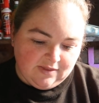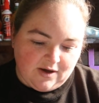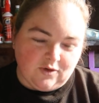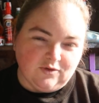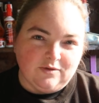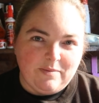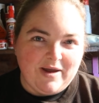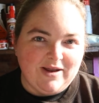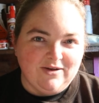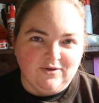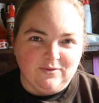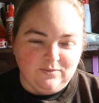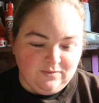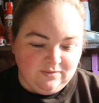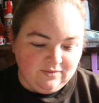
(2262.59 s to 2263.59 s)
that'll
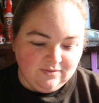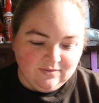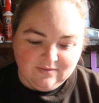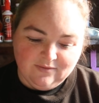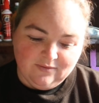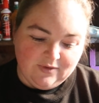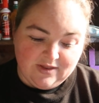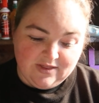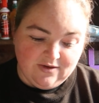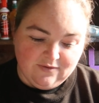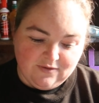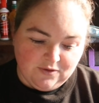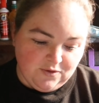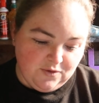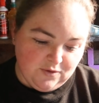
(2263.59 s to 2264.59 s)
depend on whether
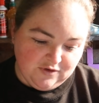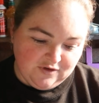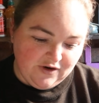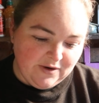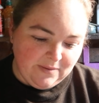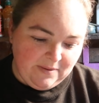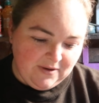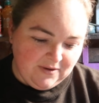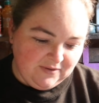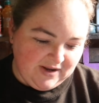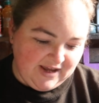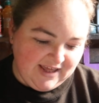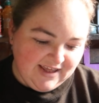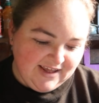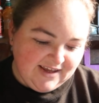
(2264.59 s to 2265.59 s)
you've got a horse or a
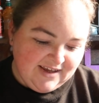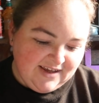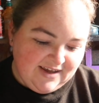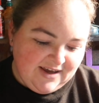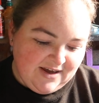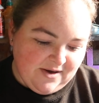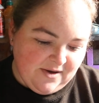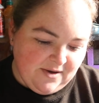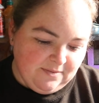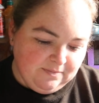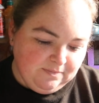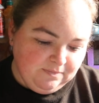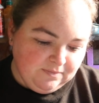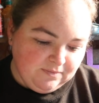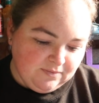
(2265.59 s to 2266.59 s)
pony.
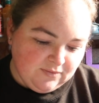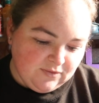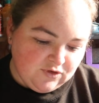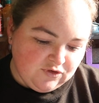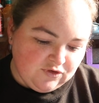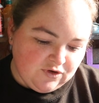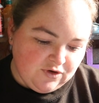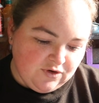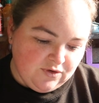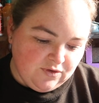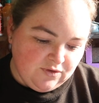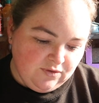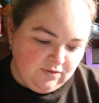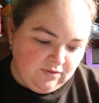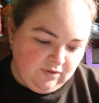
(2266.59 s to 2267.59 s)

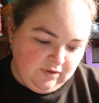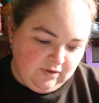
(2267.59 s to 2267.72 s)
So